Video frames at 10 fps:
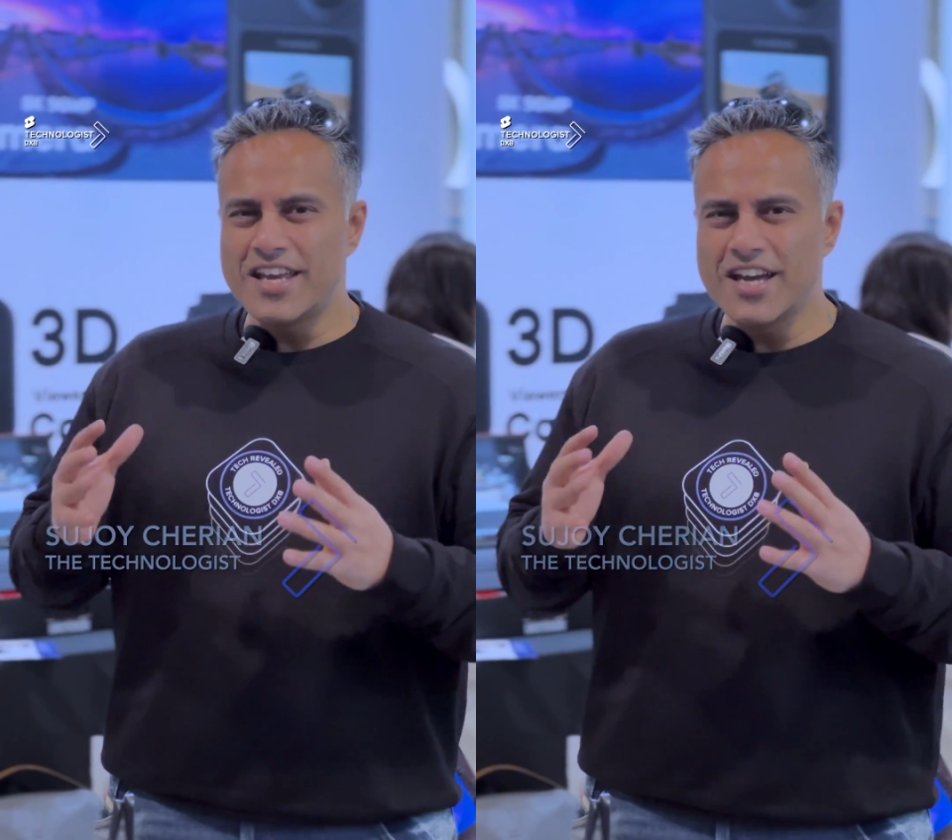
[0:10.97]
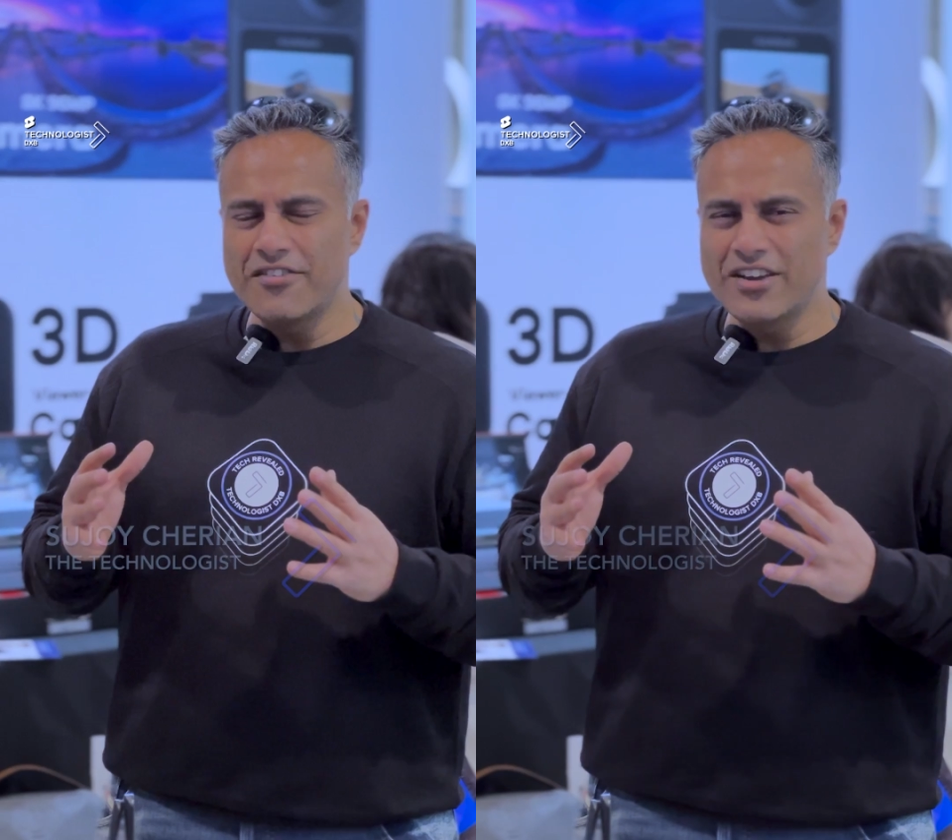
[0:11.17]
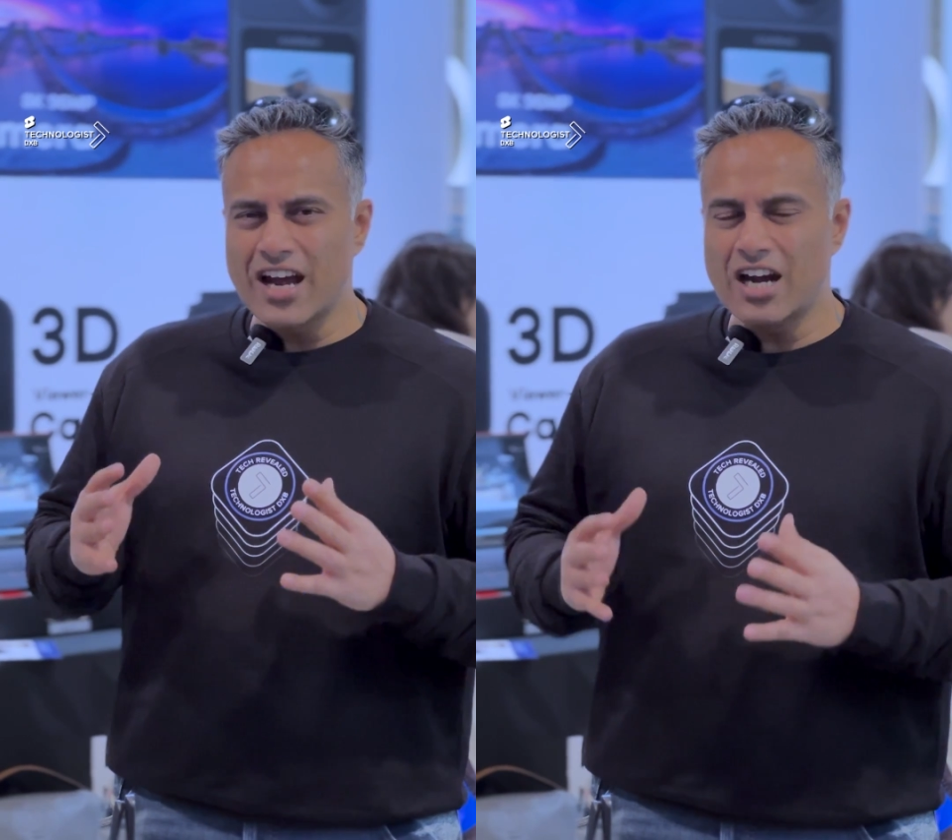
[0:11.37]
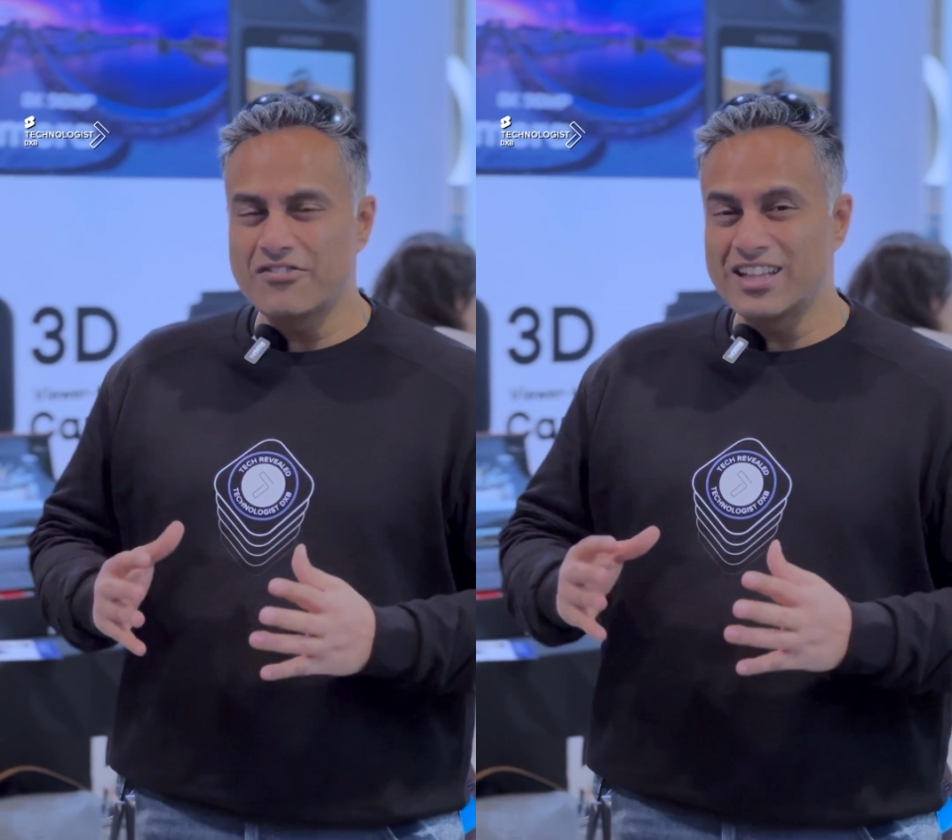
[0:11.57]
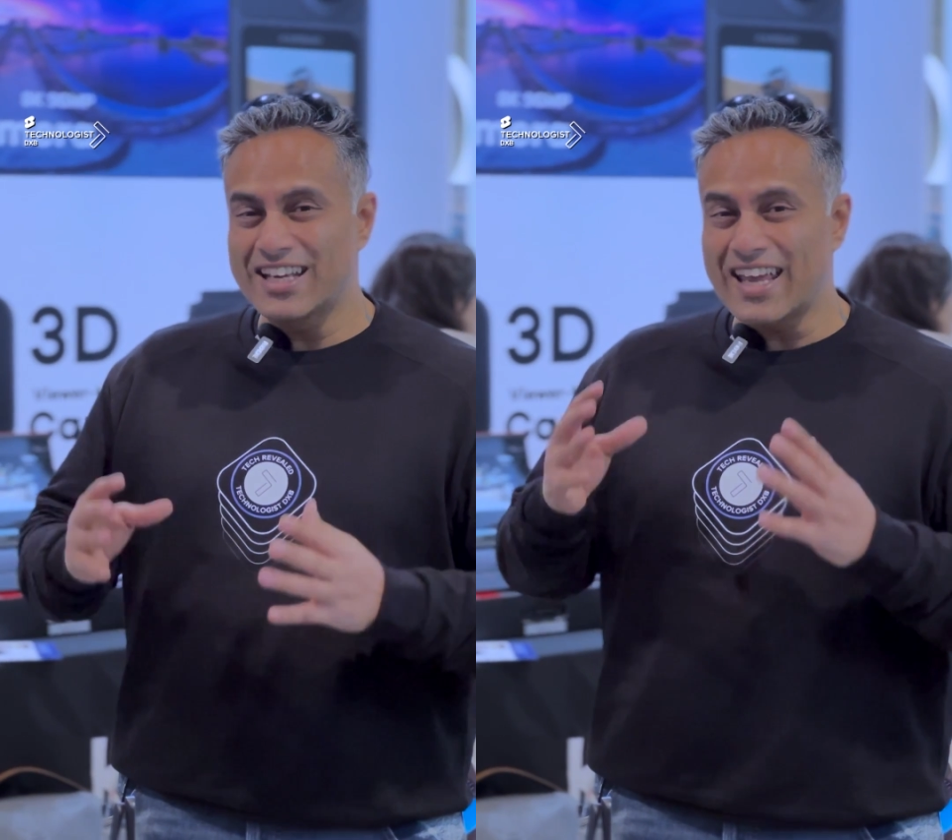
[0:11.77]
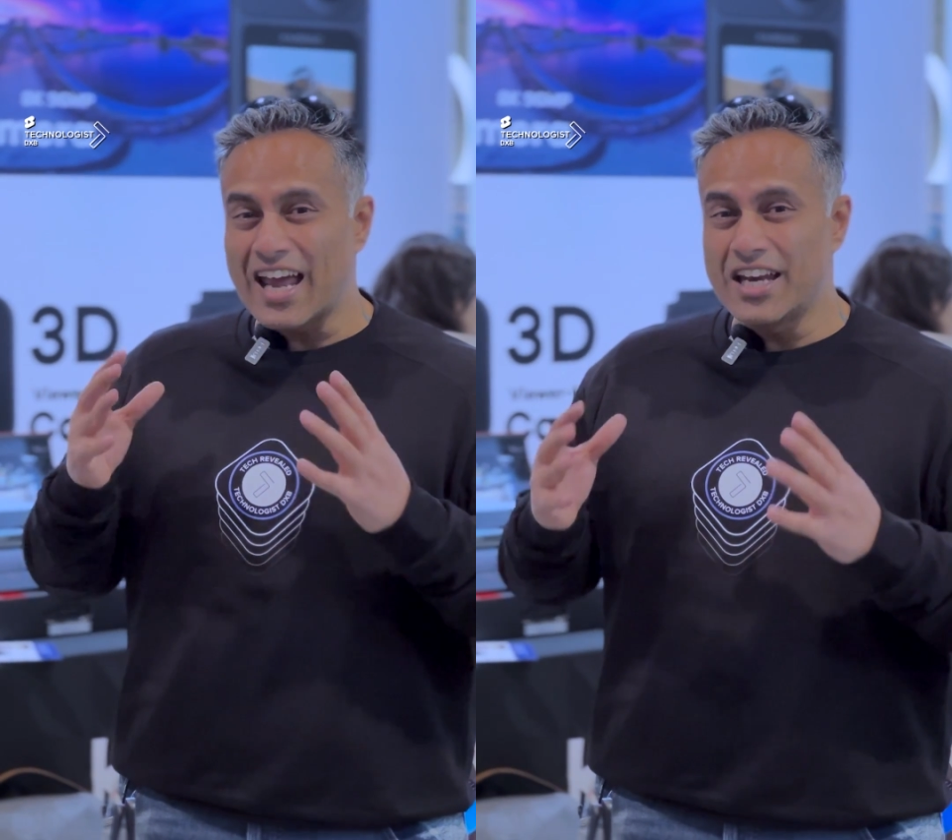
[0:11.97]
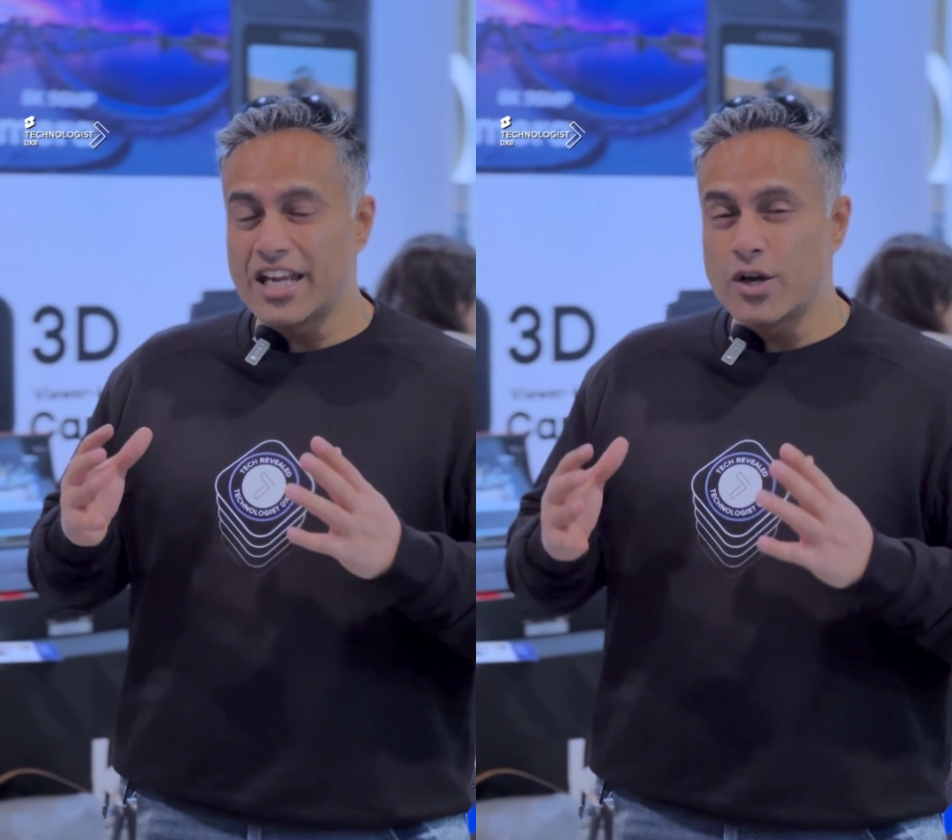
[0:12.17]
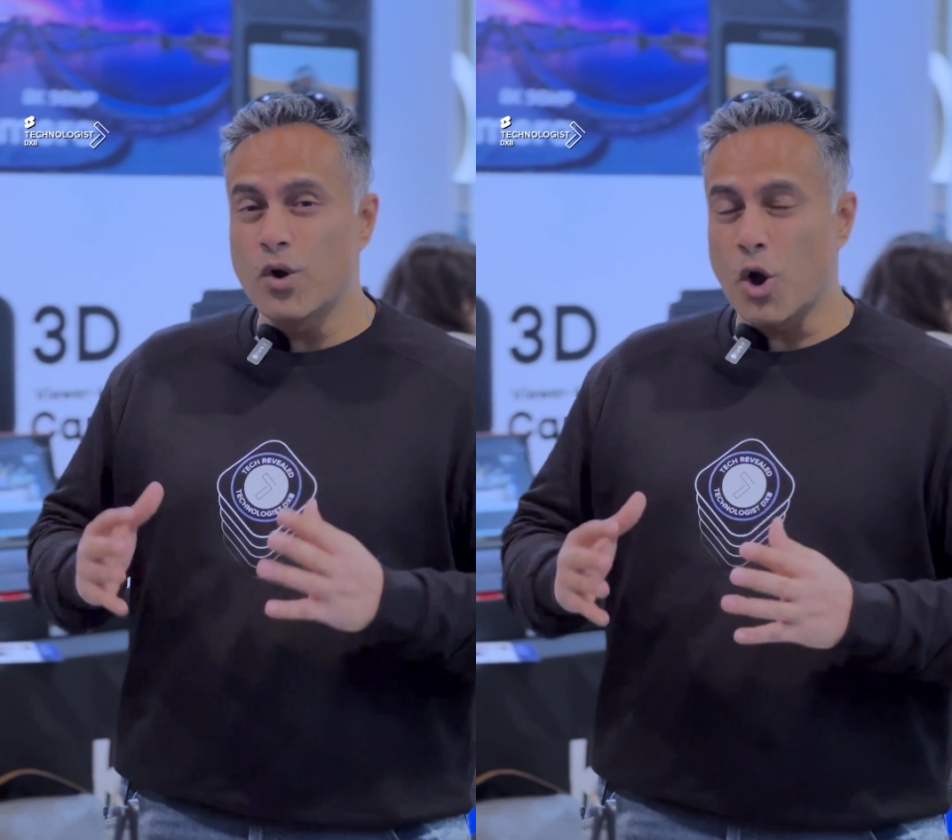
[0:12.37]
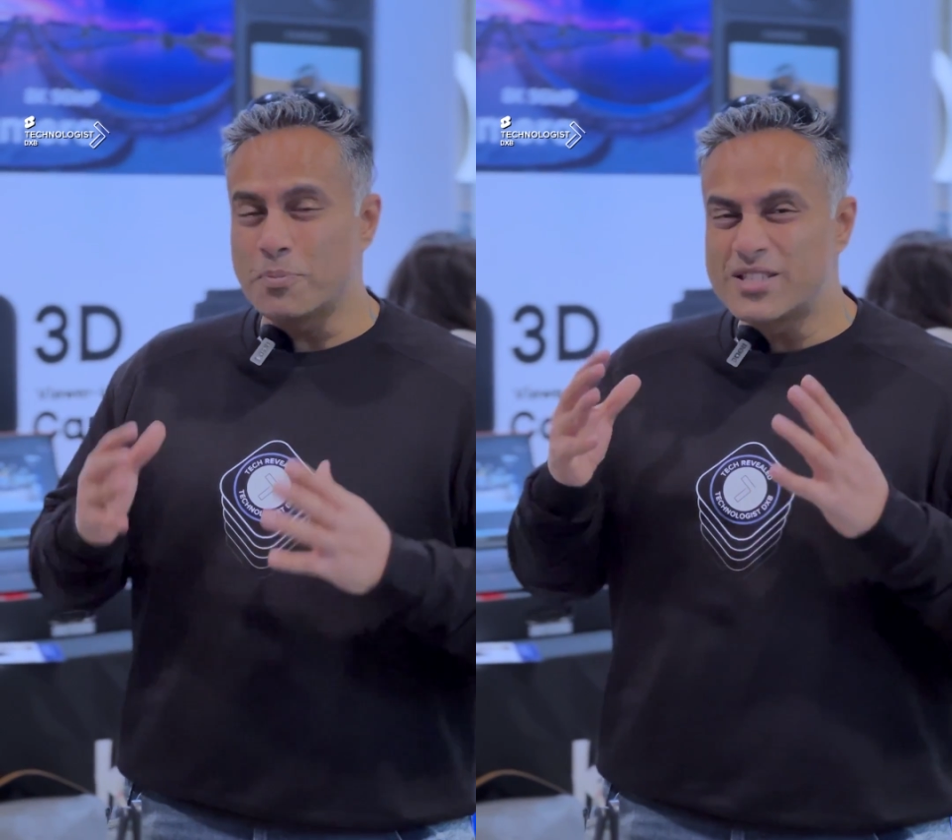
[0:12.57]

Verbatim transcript: Here we are with the Kandao